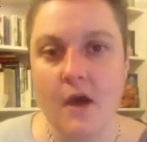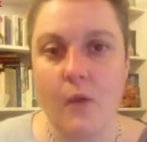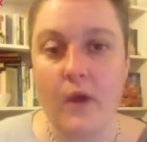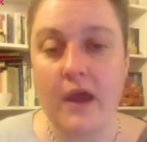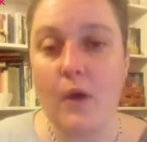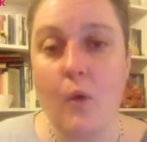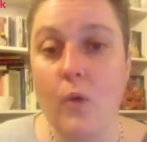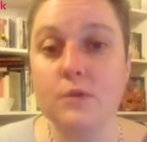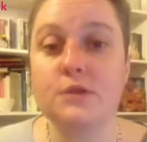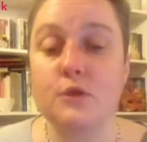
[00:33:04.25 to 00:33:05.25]
We
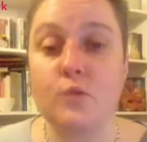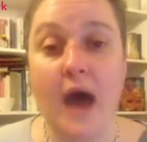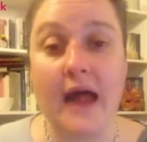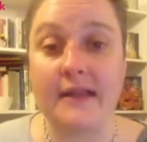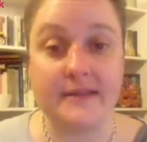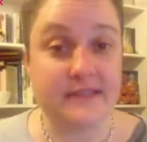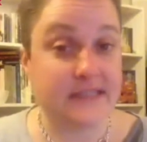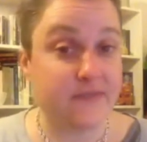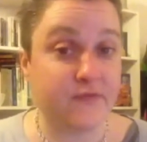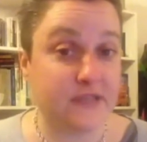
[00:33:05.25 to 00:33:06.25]
all do well in
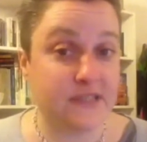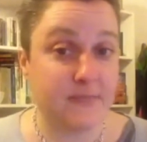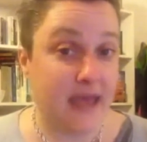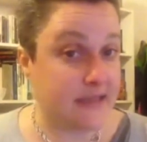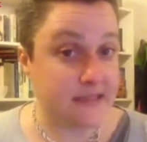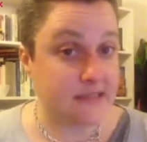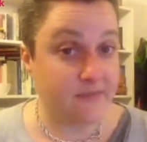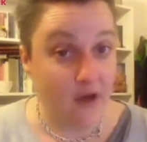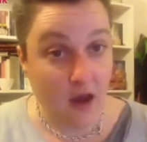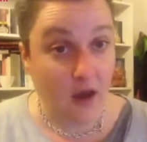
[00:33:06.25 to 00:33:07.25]
different domains of
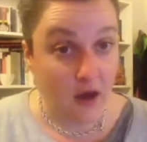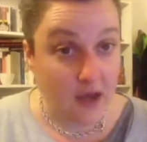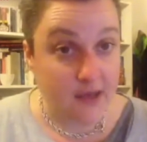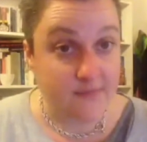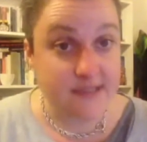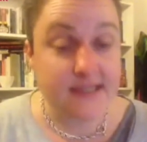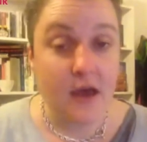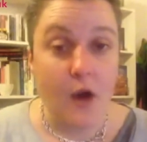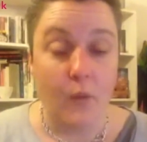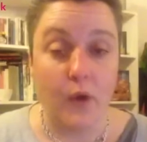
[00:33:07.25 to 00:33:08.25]
our lives.
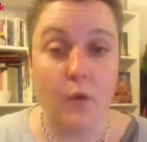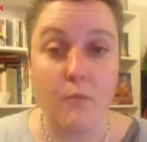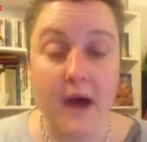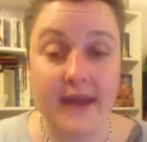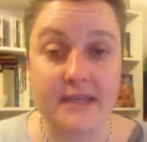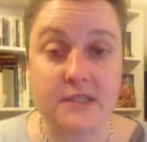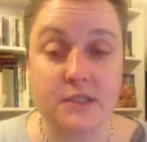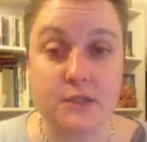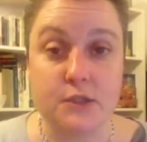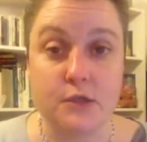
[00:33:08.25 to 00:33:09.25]
We all manage
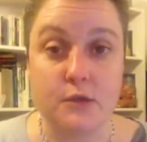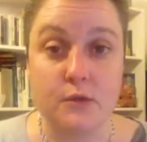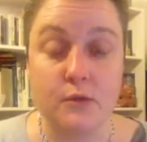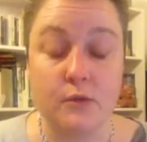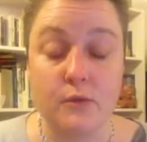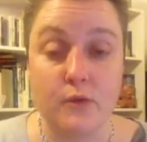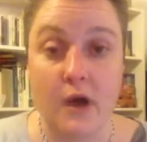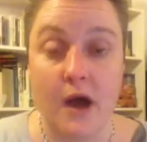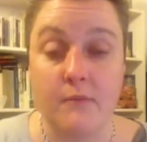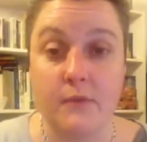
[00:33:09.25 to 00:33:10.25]
to do,
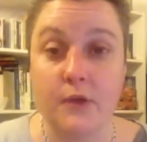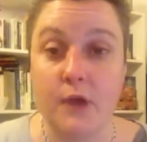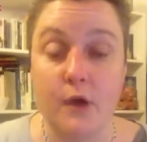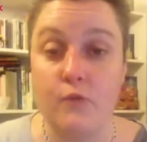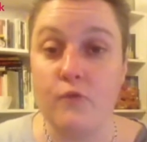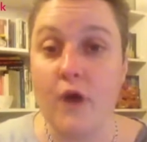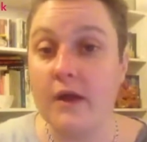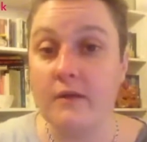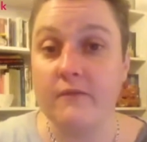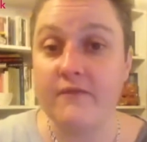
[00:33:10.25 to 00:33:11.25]
you know,
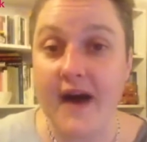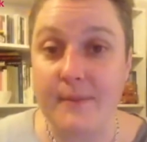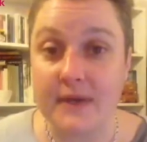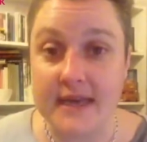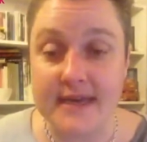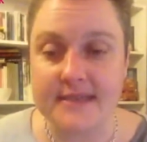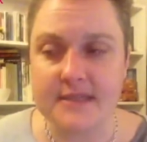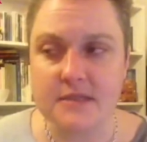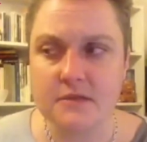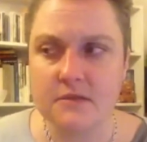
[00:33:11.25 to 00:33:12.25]
run
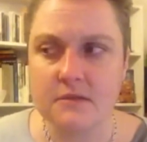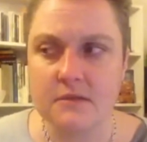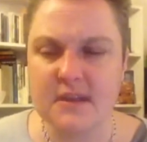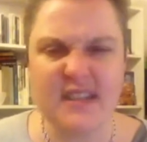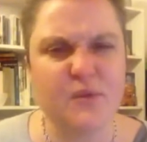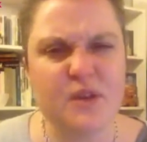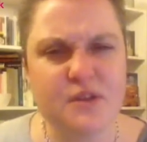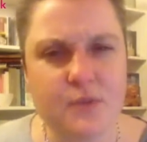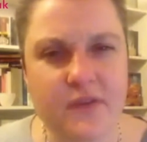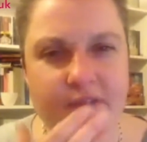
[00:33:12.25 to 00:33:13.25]
families. Is that what you
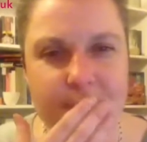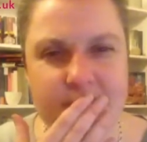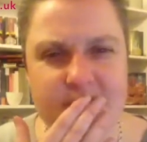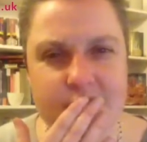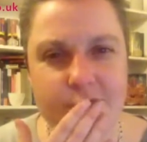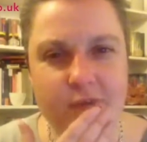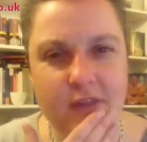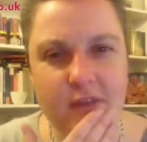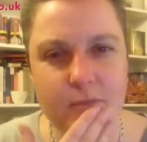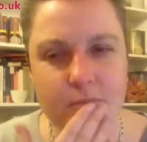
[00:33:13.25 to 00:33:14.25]
do with families? Do you
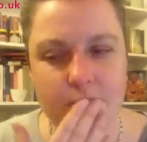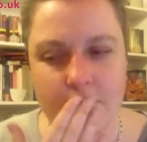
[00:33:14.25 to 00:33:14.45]
run them?